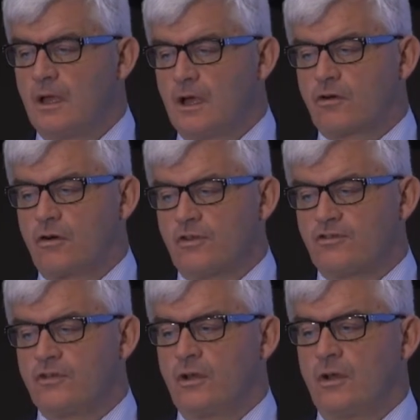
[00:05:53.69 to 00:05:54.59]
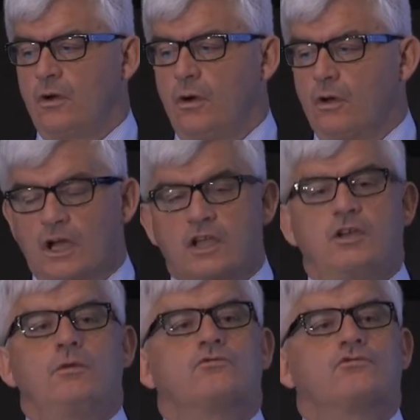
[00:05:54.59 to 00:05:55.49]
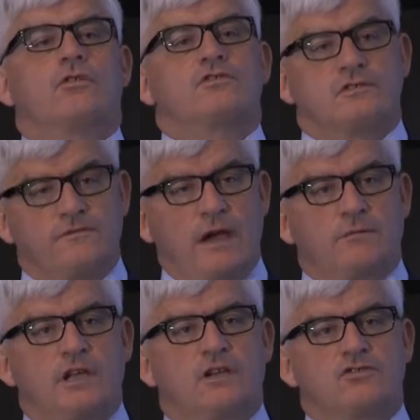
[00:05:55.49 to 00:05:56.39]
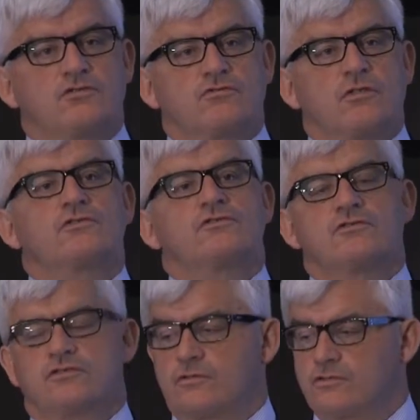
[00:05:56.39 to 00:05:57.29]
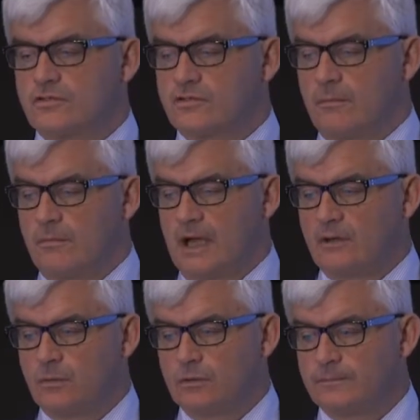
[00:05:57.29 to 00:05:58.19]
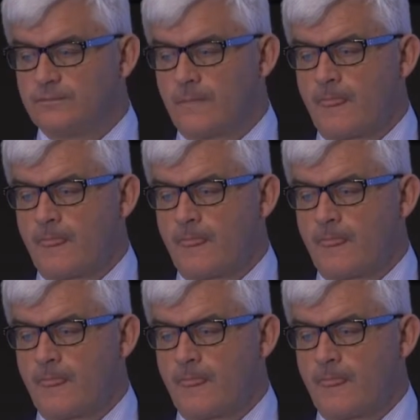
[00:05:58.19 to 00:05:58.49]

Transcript: across all acute trusts, foundation trusts such as my own.